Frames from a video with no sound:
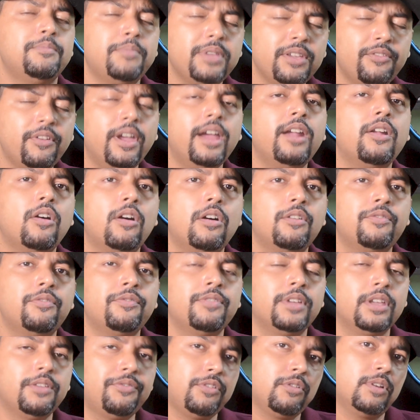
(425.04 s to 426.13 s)
beware of
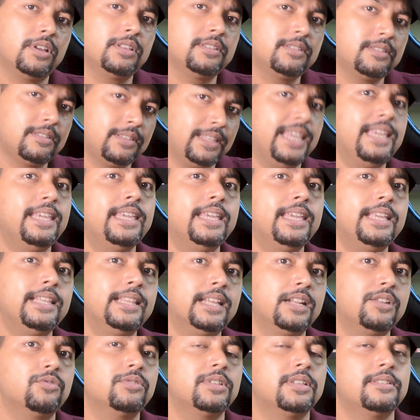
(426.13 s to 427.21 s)
if you are thinking
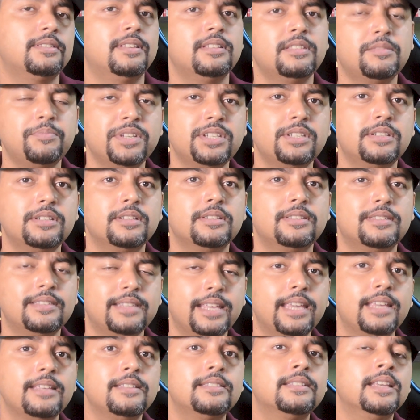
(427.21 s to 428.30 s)
that those are suspicious
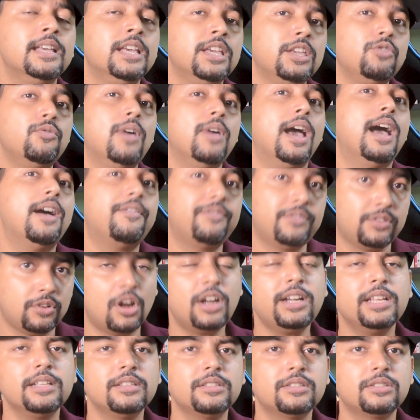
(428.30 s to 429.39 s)
things you have
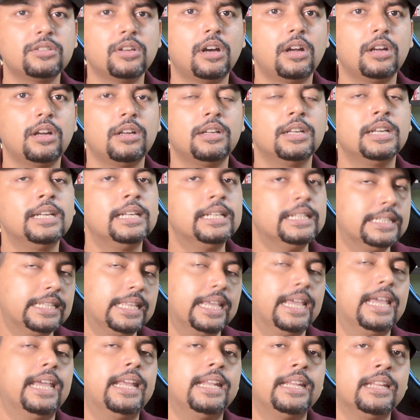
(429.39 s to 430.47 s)
not installed
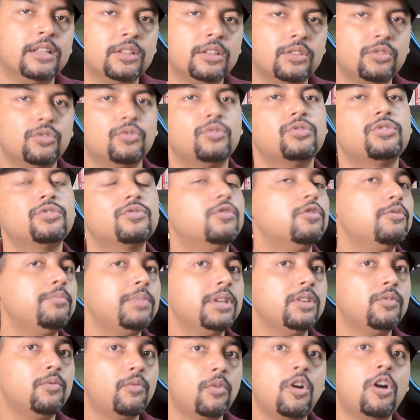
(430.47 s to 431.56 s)
then those could
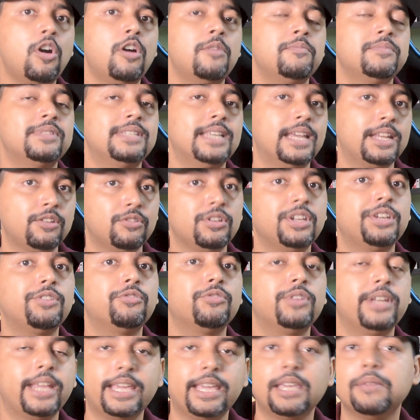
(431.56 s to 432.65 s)
be worms and you need to
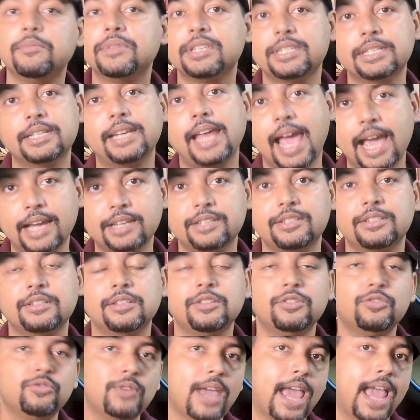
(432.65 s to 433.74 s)
take immediate action
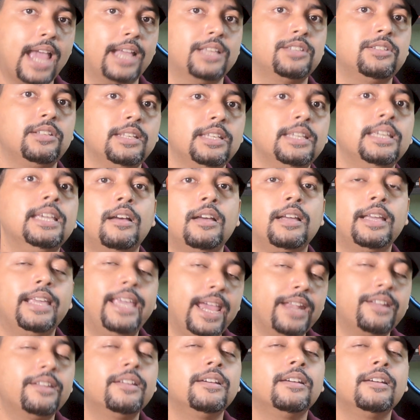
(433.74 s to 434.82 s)
to actually
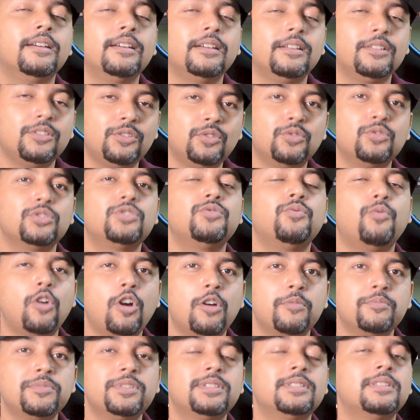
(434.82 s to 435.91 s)
get those
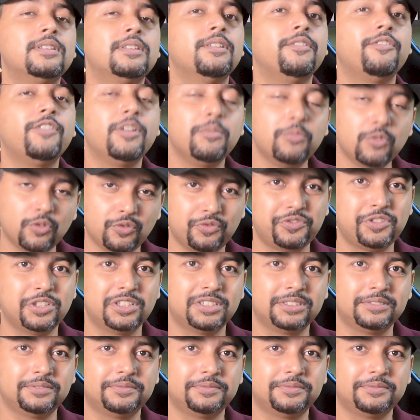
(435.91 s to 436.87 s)
worms removed.